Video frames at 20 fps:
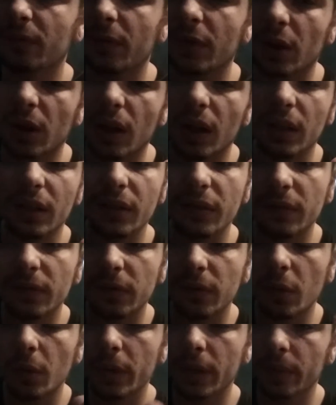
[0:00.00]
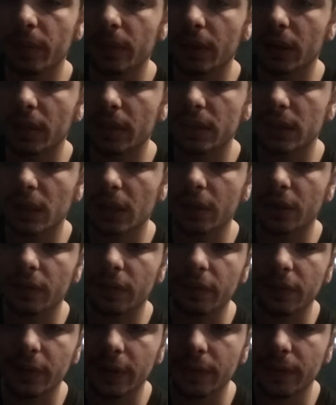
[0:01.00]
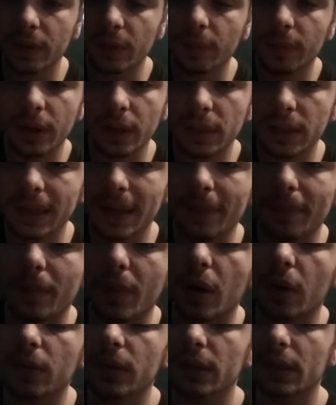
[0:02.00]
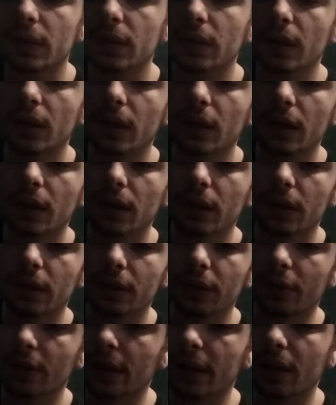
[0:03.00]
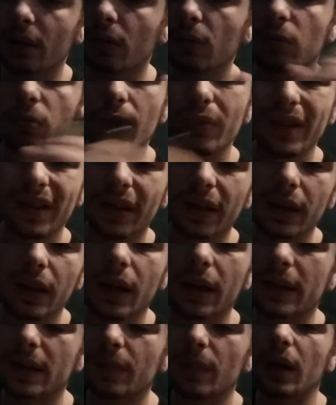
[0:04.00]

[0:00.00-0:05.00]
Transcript: for 140 bucks, 150 bucks at most, you're getting a really nice